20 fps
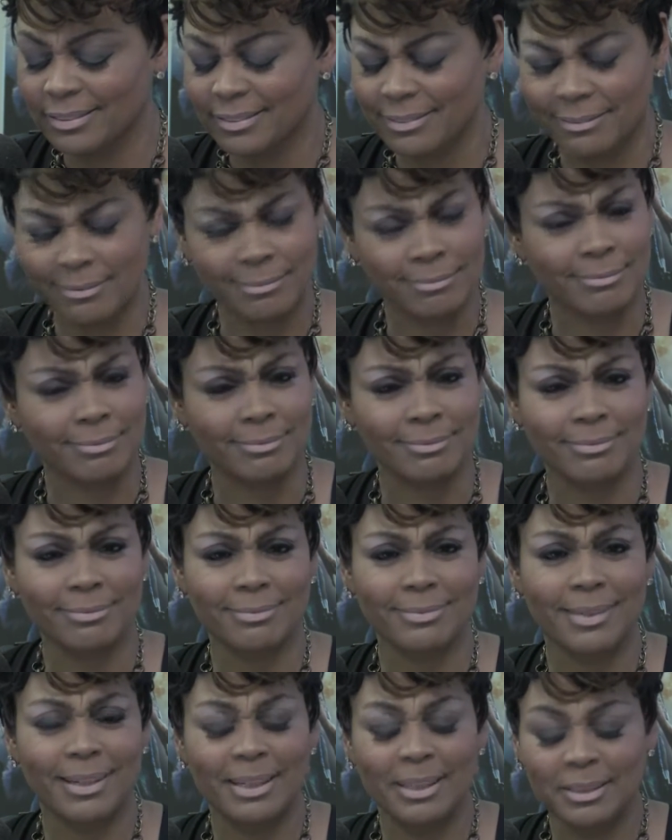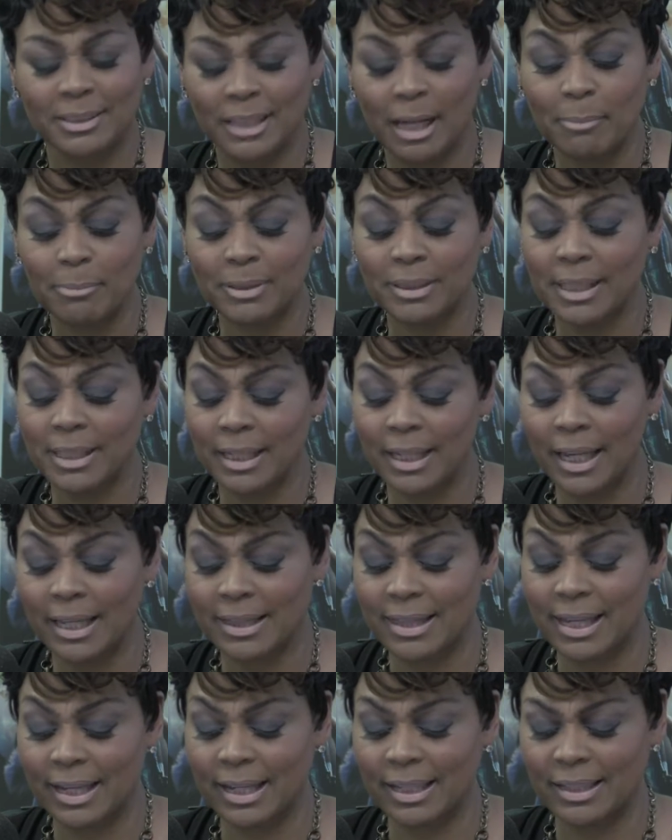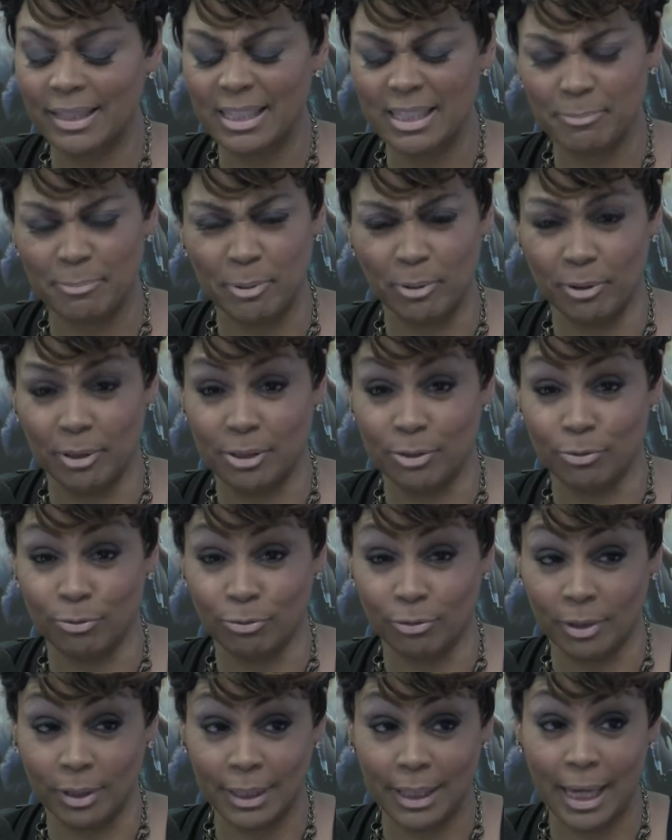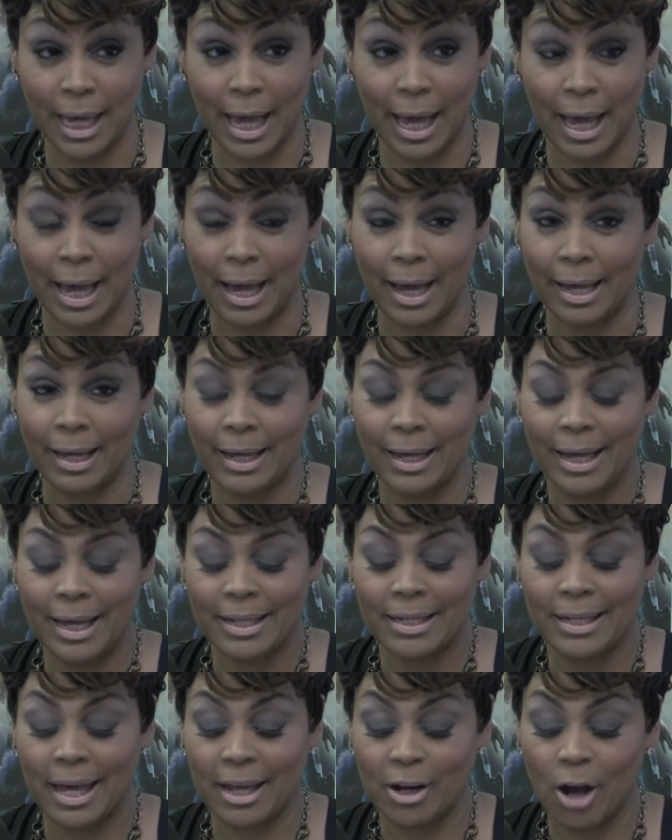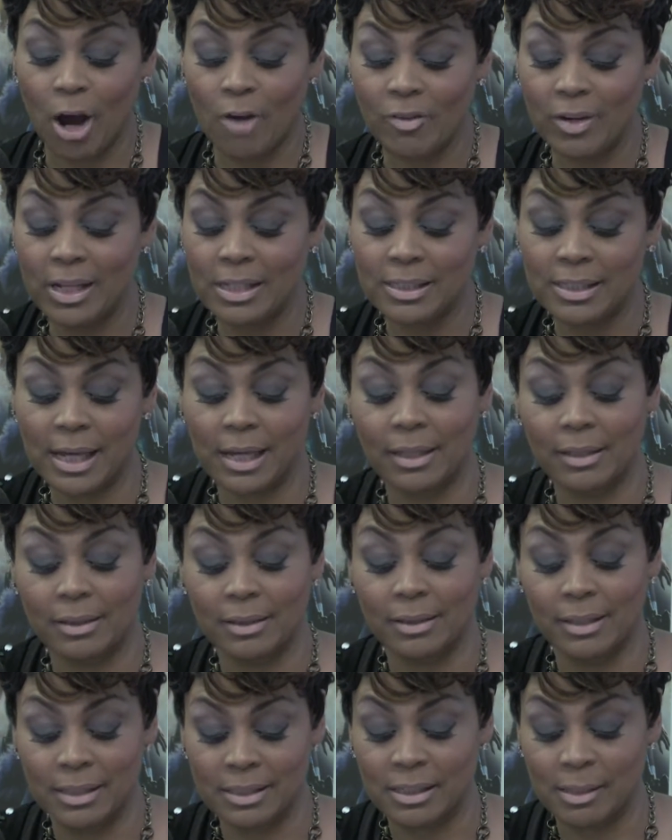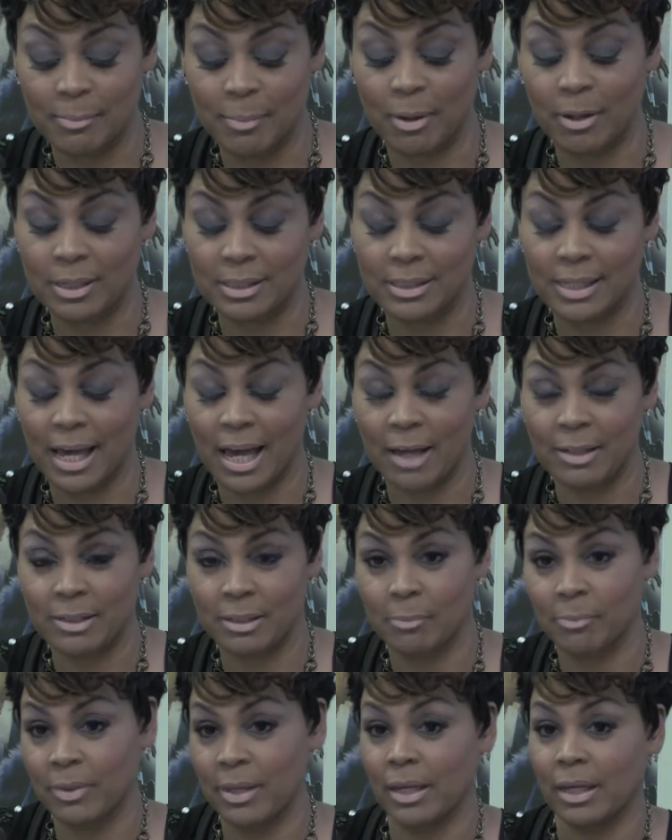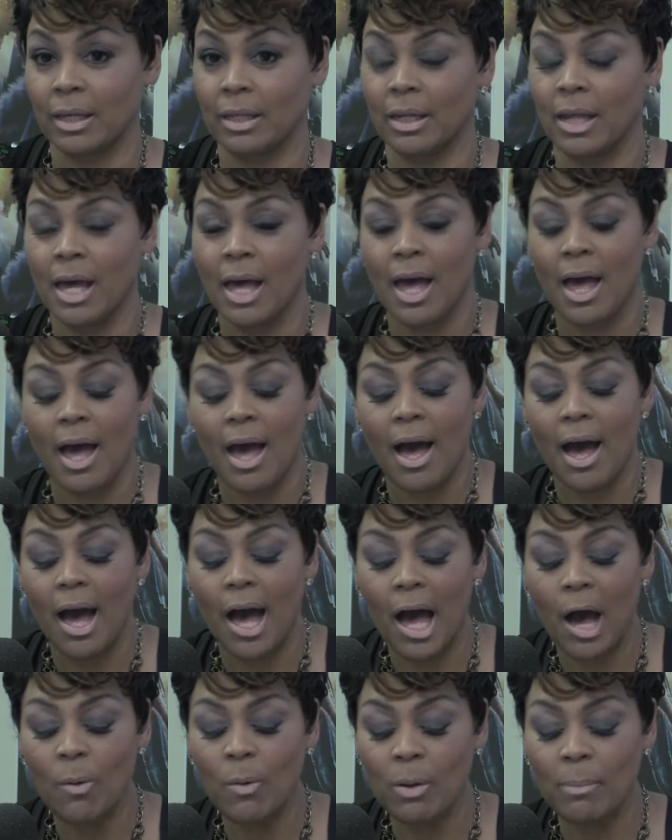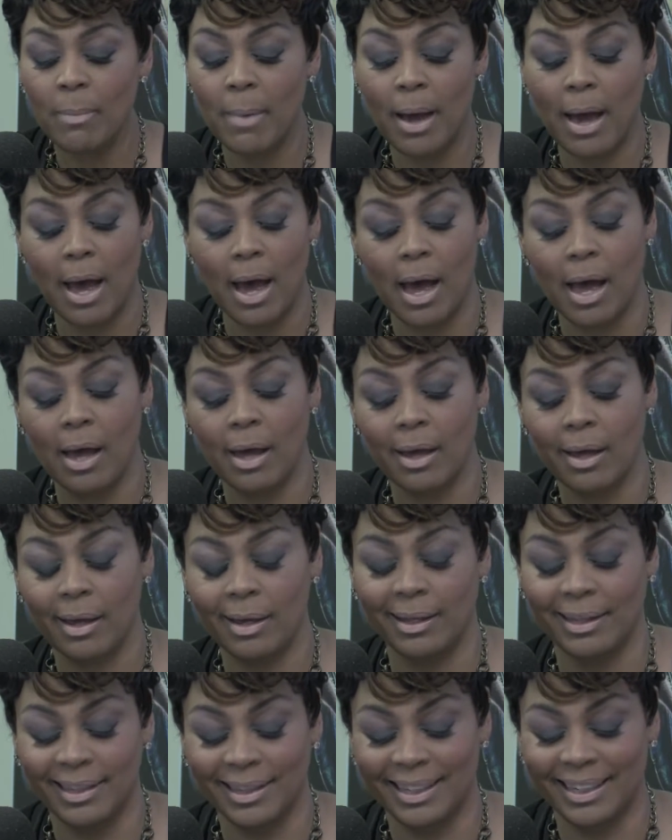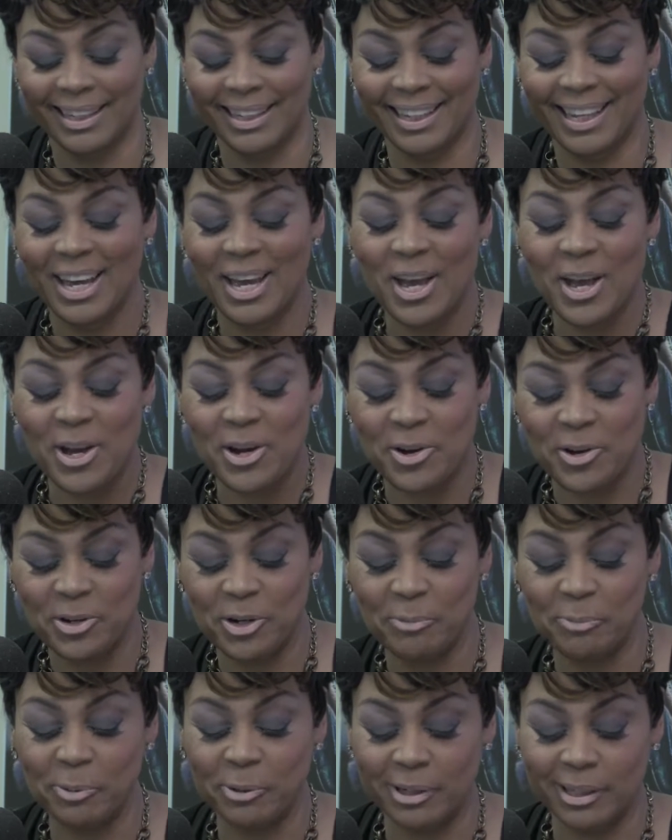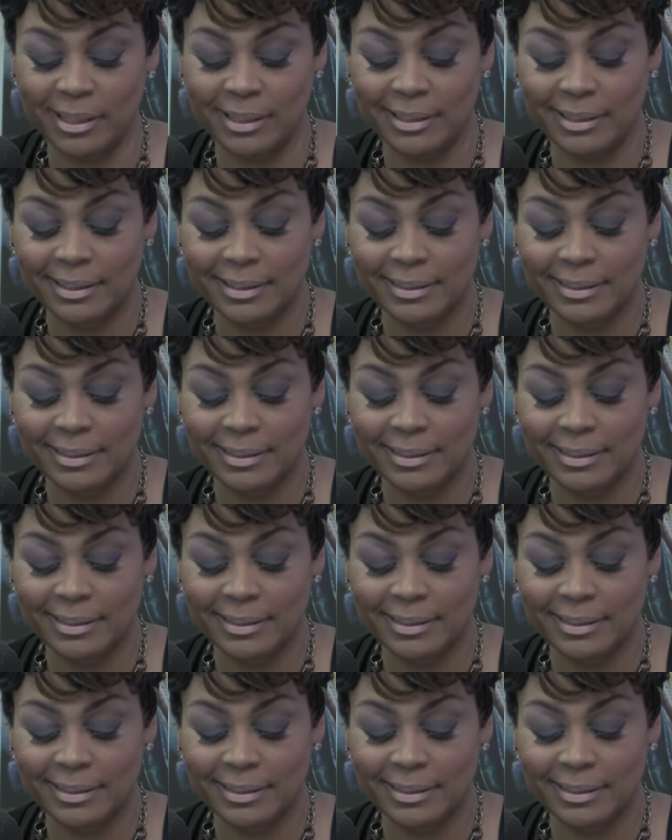So I'm sitting here thinking this bill is really high. Now I'd already set this amount aside. So I'm thinking, how am I going to put